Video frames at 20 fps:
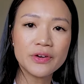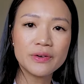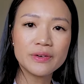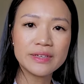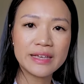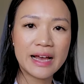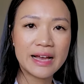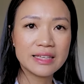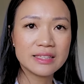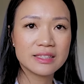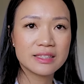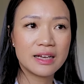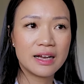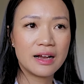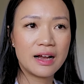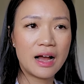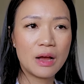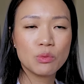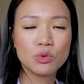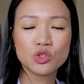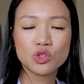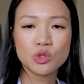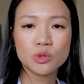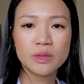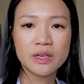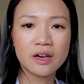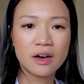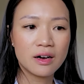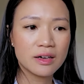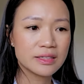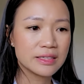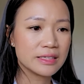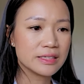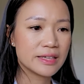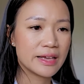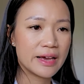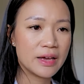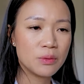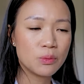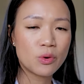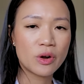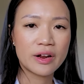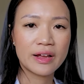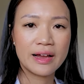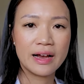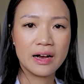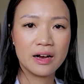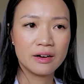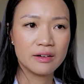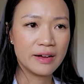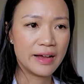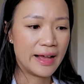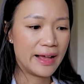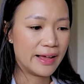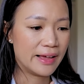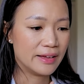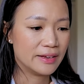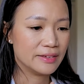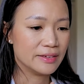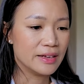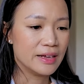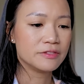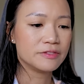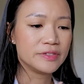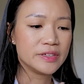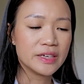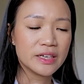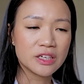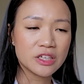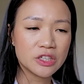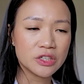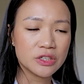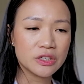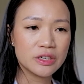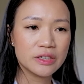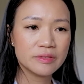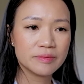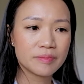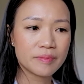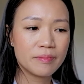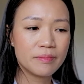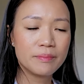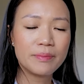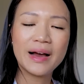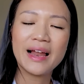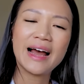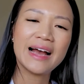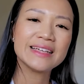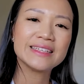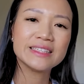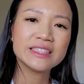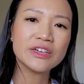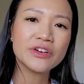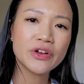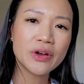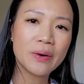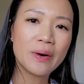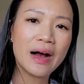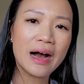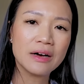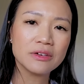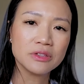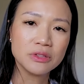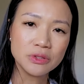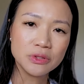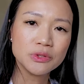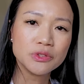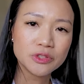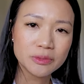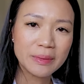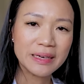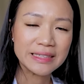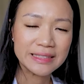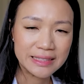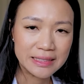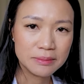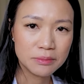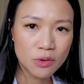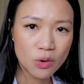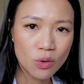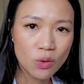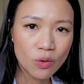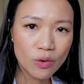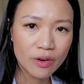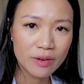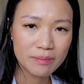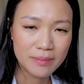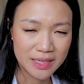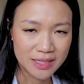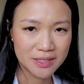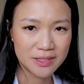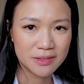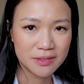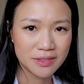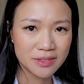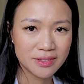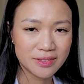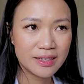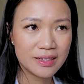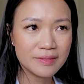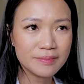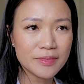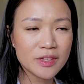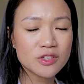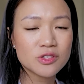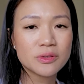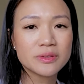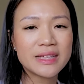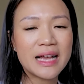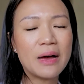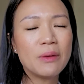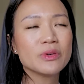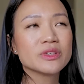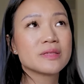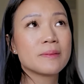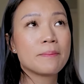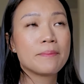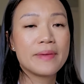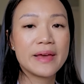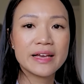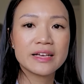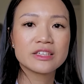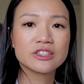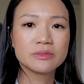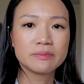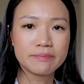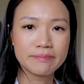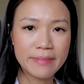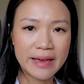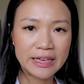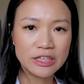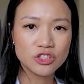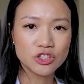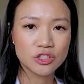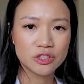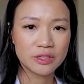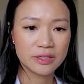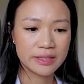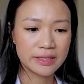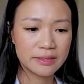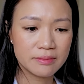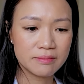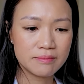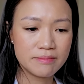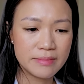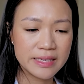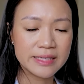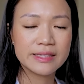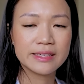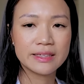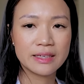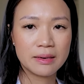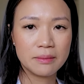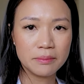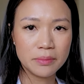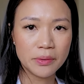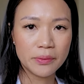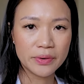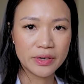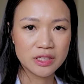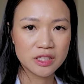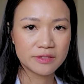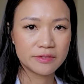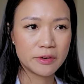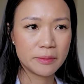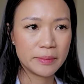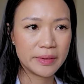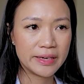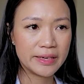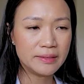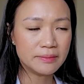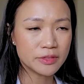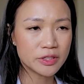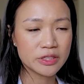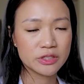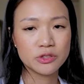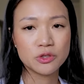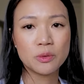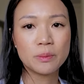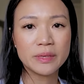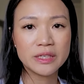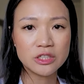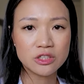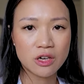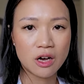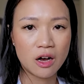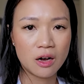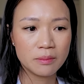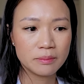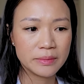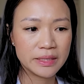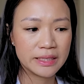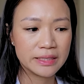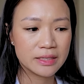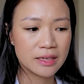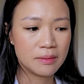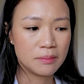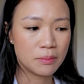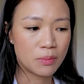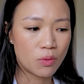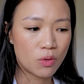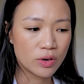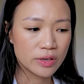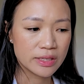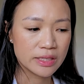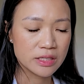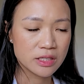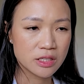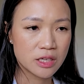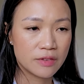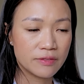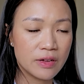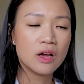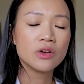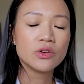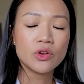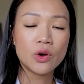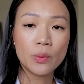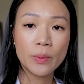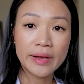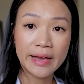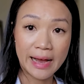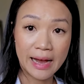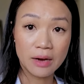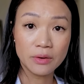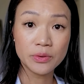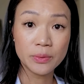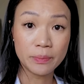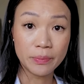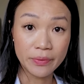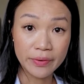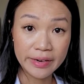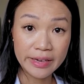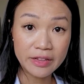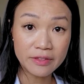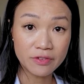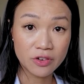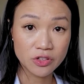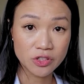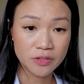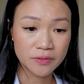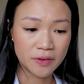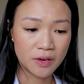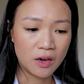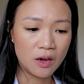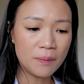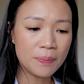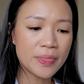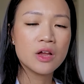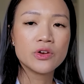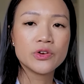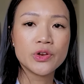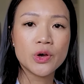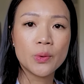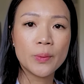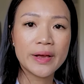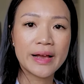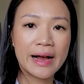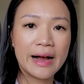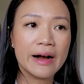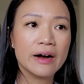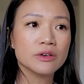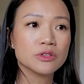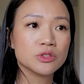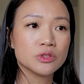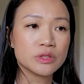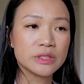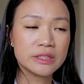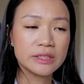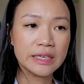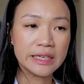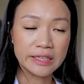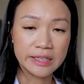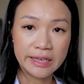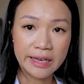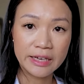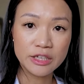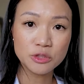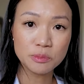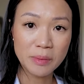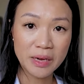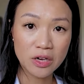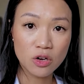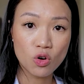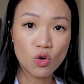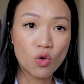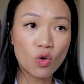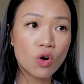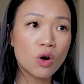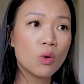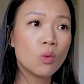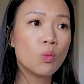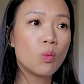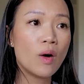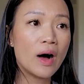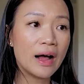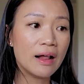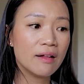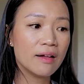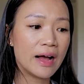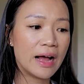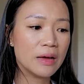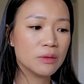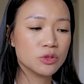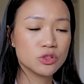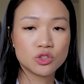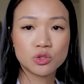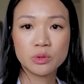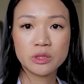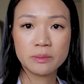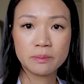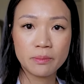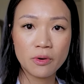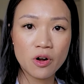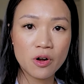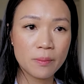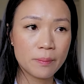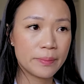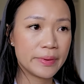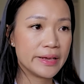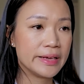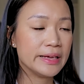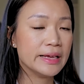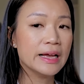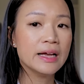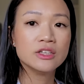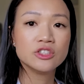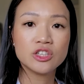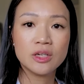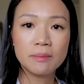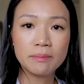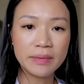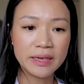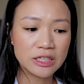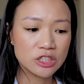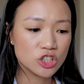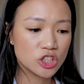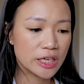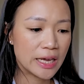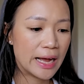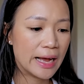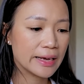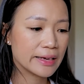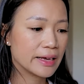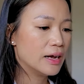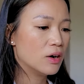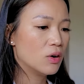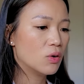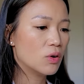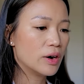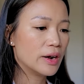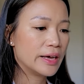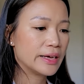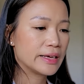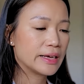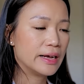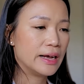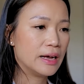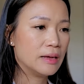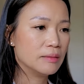though, yes, I was doing all these HIIT workout and feeling good, but I didn't know how to use my deep core muscles. So that was a big, major missing components for me, because nobody taught me the importance of knowing how to breathe, first of all, knowing how to engage my core while I was doing burpee, jumping jack, or like